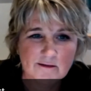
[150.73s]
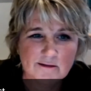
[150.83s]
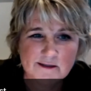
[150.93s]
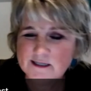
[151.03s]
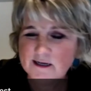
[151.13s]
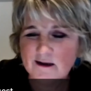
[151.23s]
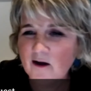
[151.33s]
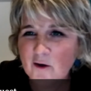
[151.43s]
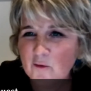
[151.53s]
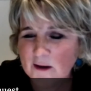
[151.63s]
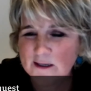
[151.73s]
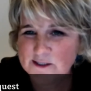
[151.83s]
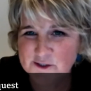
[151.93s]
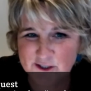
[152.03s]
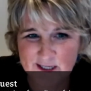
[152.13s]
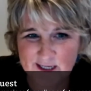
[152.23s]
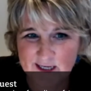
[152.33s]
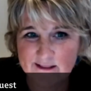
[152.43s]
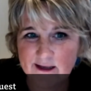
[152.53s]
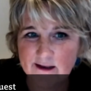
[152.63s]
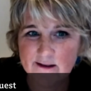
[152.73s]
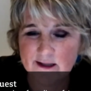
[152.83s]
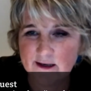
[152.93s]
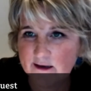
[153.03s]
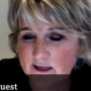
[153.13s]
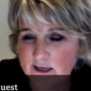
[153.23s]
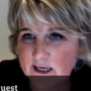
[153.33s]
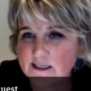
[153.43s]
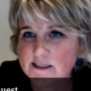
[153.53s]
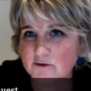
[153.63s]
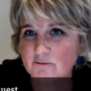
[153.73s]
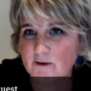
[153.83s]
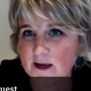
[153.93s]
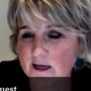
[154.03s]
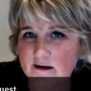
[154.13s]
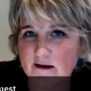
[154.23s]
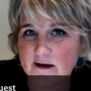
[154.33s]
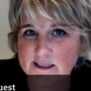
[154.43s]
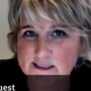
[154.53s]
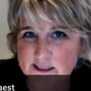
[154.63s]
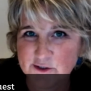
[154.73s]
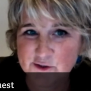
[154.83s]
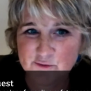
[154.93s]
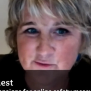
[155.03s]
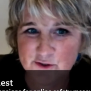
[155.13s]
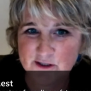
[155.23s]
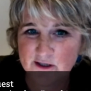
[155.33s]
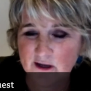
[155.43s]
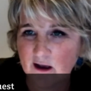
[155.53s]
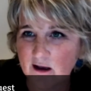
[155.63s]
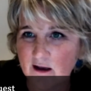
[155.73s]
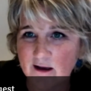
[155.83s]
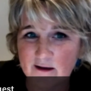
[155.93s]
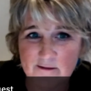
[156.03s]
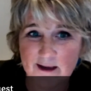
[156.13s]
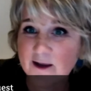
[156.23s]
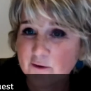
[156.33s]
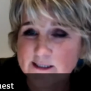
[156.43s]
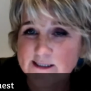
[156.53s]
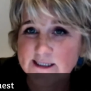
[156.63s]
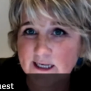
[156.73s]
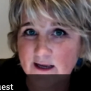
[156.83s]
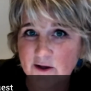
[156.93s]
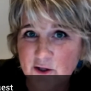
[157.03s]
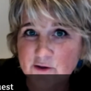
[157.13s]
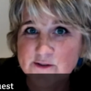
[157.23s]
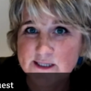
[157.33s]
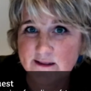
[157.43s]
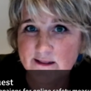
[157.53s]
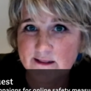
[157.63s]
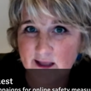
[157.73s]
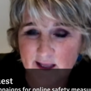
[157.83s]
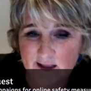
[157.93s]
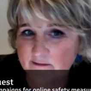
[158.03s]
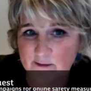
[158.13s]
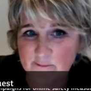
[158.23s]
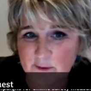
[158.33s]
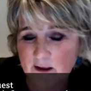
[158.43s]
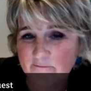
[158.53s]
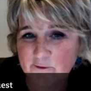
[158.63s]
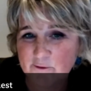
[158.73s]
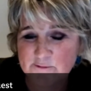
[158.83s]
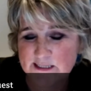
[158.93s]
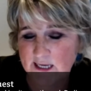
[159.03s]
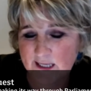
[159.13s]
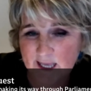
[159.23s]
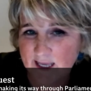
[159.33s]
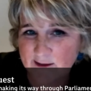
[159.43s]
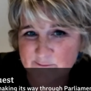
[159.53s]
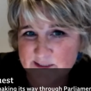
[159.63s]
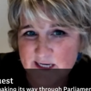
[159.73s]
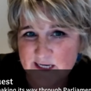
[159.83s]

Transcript: There's unquestioningly, they need to recognise that children increasingly are using their platforms, their games.